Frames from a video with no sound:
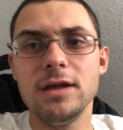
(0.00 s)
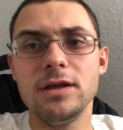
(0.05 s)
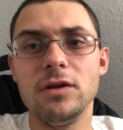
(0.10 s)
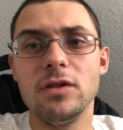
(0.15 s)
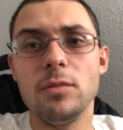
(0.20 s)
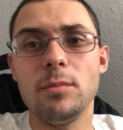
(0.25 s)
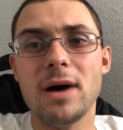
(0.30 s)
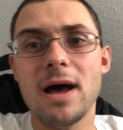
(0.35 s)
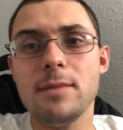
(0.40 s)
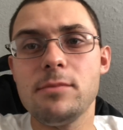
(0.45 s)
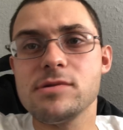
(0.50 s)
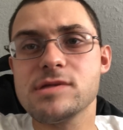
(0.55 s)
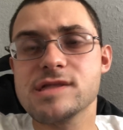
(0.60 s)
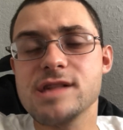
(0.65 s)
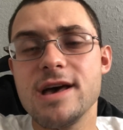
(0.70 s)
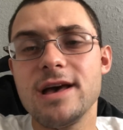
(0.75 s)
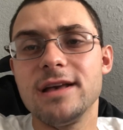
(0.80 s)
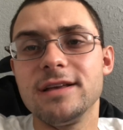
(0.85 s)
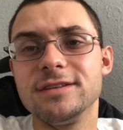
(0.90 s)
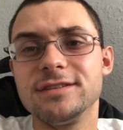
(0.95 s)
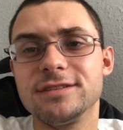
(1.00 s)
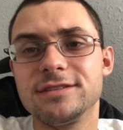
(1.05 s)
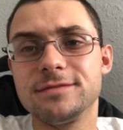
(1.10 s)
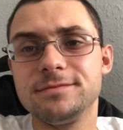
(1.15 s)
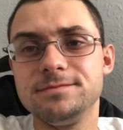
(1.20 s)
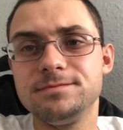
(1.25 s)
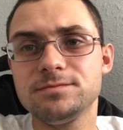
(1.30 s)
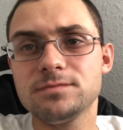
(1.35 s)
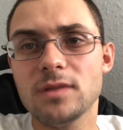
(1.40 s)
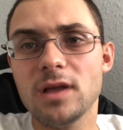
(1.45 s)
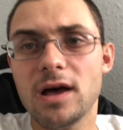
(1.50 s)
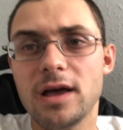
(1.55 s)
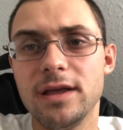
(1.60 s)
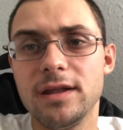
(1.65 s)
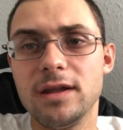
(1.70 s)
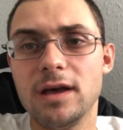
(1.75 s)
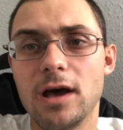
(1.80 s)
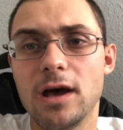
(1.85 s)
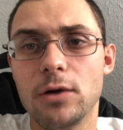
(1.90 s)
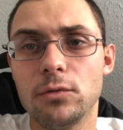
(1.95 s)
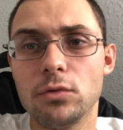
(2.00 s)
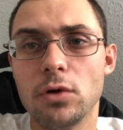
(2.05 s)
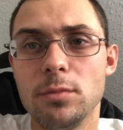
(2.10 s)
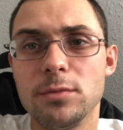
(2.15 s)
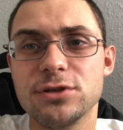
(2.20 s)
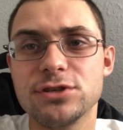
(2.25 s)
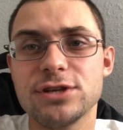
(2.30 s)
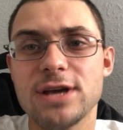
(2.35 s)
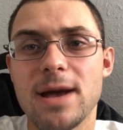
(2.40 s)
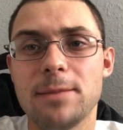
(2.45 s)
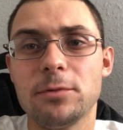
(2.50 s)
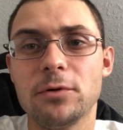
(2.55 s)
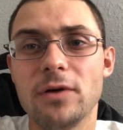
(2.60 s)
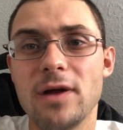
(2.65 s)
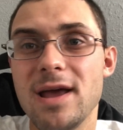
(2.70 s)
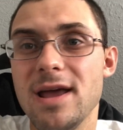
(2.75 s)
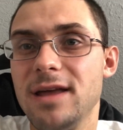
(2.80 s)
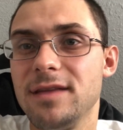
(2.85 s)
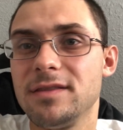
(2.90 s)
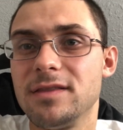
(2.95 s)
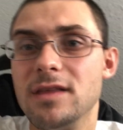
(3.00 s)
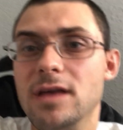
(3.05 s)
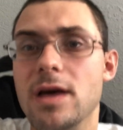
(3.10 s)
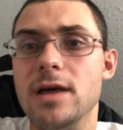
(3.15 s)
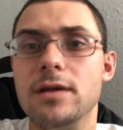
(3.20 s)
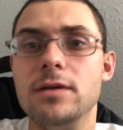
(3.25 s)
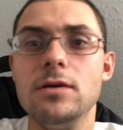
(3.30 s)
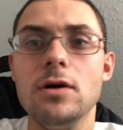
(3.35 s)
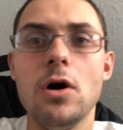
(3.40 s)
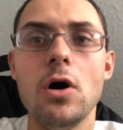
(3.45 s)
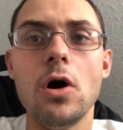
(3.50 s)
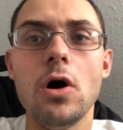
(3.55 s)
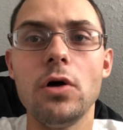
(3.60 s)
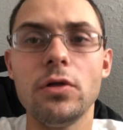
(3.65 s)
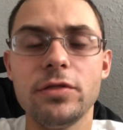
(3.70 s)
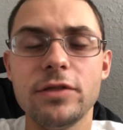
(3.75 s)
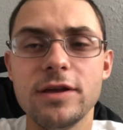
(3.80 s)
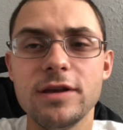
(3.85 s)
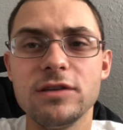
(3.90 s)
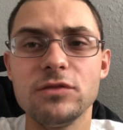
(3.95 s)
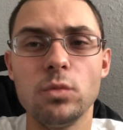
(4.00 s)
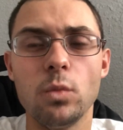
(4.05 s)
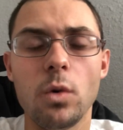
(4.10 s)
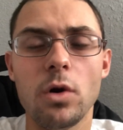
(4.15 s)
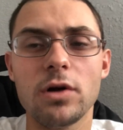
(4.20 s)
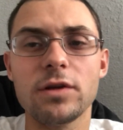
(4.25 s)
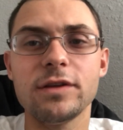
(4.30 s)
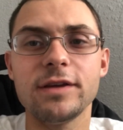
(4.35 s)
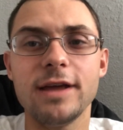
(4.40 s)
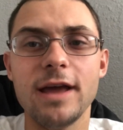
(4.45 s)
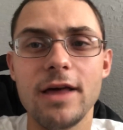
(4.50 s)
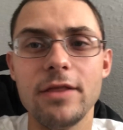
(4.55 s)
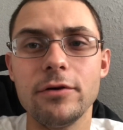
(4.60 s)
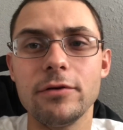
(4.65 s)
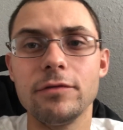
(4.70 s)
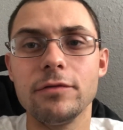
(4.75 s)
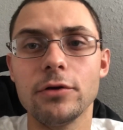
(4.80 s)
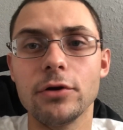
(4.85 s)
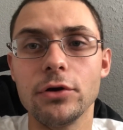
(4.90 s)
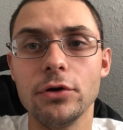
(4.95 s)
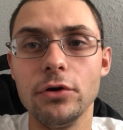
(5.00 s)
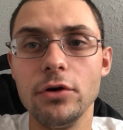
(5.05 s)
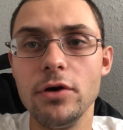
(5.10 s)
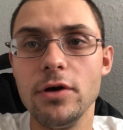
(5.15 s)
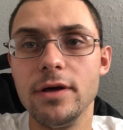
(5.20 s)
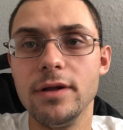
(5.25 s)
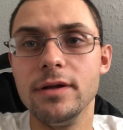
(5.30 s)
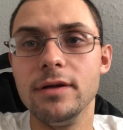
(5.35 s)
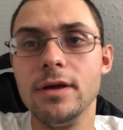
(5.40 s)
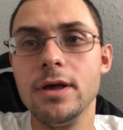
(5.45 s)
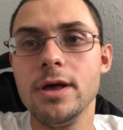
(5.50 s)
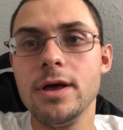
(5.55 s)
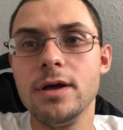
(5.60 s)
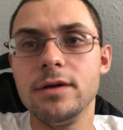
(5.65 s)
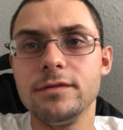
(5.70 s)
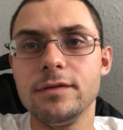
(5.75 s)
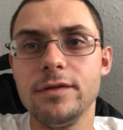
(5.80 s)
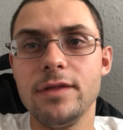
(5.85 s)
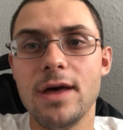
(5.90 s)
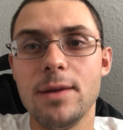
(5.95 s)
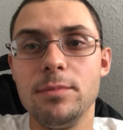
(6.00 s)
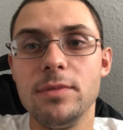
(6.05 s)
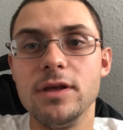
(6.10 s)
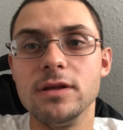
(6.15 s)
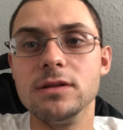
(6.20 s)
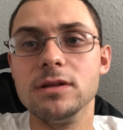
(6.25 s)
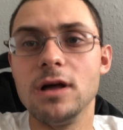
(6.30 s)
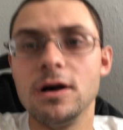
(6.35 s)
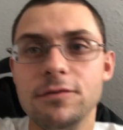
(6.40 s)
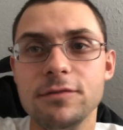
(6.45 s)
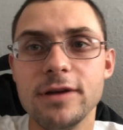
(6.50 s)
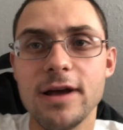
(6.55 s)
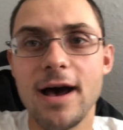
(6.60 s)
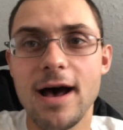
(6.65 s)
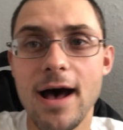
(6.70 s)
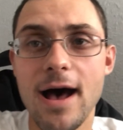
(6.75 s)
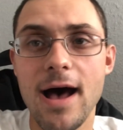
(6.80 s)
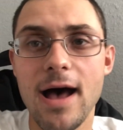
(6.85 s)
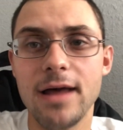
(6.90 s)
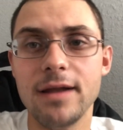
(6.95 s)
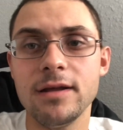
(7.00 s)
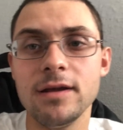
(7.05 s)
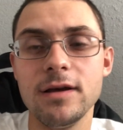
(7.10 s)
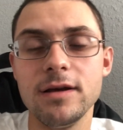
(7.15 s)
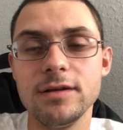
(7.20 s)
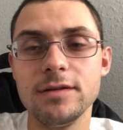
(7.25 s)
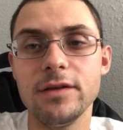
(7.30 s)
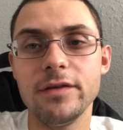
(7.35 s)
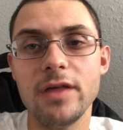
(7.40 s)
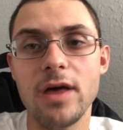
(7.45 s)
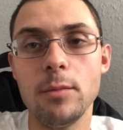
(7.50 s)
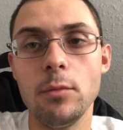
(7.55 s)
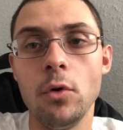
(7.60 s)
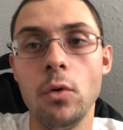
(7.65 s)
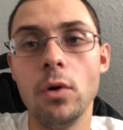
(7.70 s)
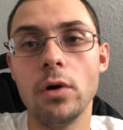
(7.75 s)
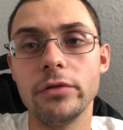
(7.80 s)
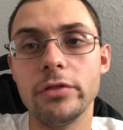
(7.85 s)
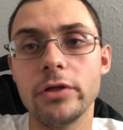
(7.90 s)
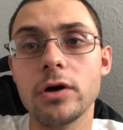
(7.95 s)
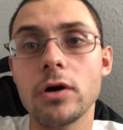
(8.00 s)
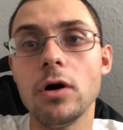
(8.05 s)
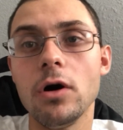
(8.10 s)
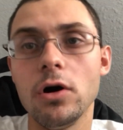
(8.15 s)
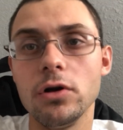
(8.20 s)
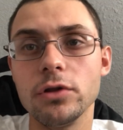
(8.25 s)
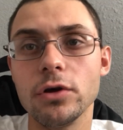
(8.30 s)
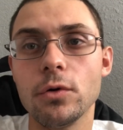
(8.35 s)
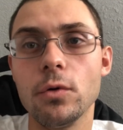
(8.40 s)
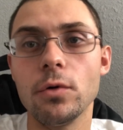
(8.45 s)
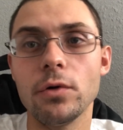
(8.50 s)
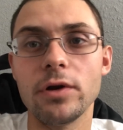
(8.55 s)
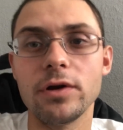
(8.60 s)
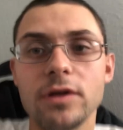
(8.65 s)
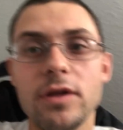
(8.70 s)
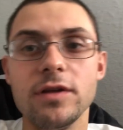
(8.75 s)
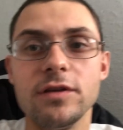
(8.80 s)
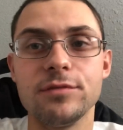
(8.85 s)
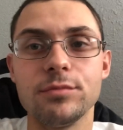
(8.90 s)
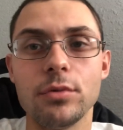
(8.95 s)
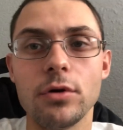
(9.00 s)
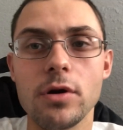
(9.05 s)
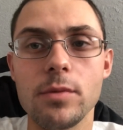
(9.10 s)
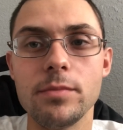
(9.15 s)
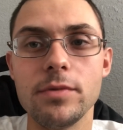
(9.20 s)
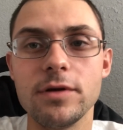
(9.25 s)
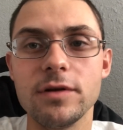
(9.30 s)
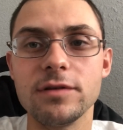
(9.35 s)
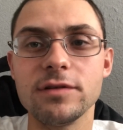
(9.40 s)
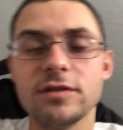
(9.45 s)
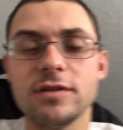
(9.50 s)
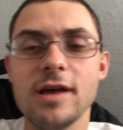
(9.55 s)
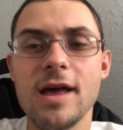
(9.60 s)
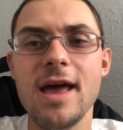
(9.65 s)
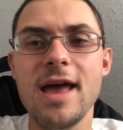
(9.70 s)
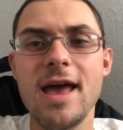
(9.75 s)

You know, the Bible says uh, in uh, Romans chapter 8 that all things work together for good to them that love God, to them who are the called according to his purpose.